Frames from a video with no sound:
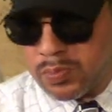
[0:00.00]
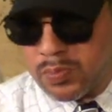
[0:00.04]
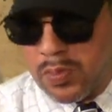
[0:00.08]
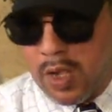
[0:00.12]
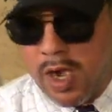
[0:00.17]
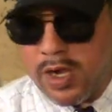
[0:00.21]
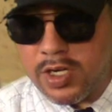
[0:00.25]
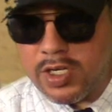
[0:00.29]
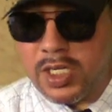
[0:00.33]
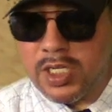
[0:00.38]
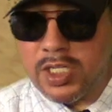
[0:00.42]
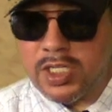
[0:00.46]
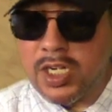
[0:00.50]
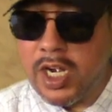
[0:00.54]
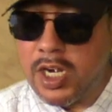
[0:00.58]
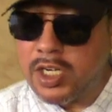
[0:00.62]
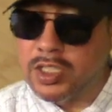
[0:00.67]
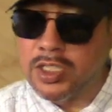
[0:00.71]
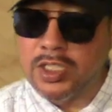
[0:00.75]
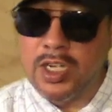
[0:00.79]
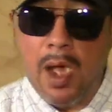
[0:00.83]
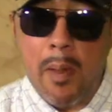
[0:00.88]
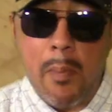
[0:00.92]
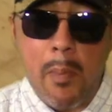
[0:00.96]
As I said,
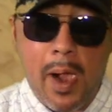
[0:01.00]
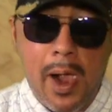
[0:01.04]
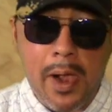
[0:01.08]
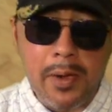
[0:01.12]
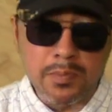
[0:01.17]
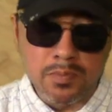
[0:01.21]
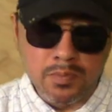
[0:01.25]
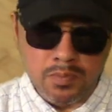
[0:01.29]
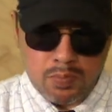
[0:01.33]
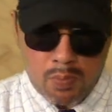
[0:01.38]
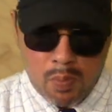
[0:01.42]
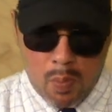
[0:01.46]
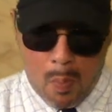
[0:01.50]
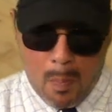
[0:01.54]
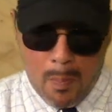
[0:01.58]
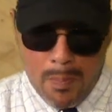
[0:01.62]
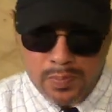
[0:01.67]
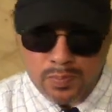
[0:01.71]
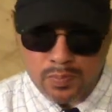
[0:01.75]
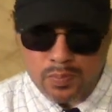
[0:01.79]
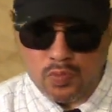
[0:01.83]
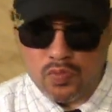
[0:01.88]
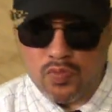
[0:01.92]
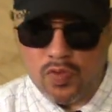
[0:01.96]
it's not bad.
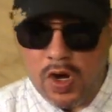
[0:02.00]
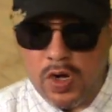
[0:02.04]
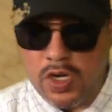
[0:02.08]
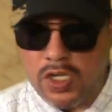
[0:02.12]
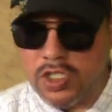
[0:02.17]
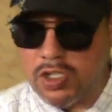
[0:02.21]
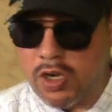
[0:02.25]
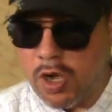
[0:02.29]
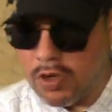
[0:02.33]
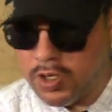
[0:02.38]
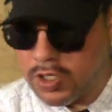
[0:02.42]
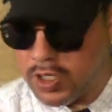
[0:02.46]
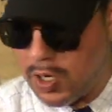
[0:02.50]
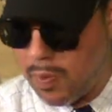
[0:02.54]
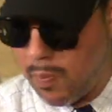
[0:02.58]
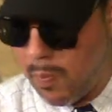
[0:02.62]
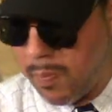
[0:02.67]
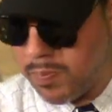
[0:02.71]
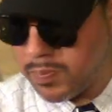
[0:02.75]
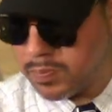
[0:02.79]
Very salty.